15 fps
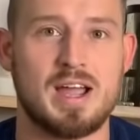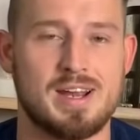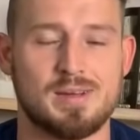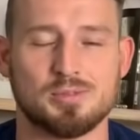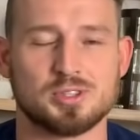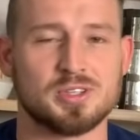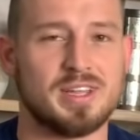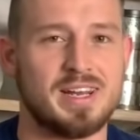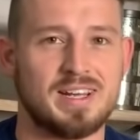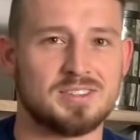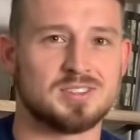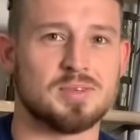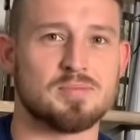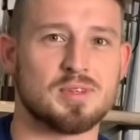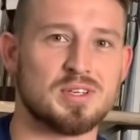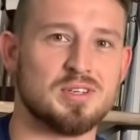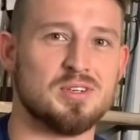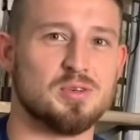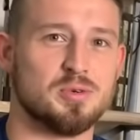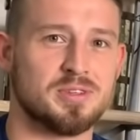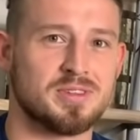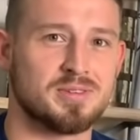And I'm sure that has something to
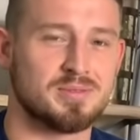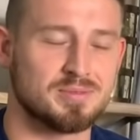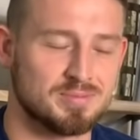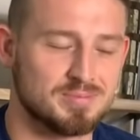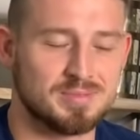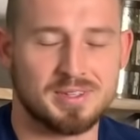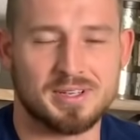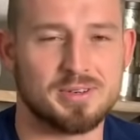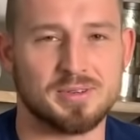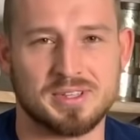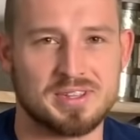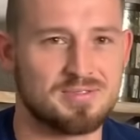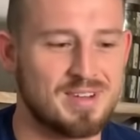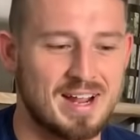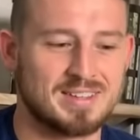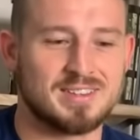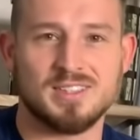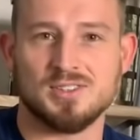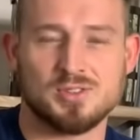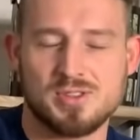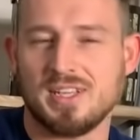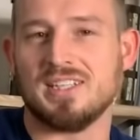do with literally the fact
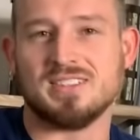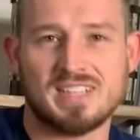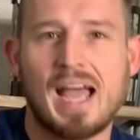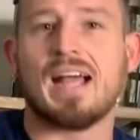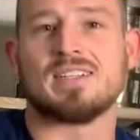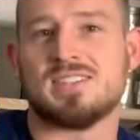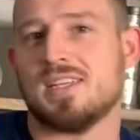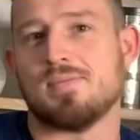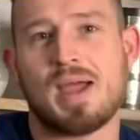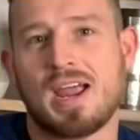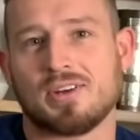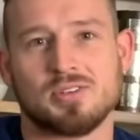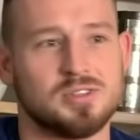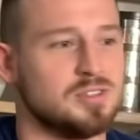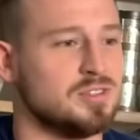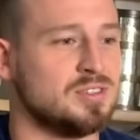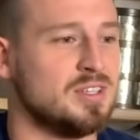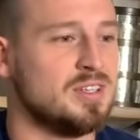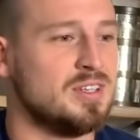these are the exact same actors.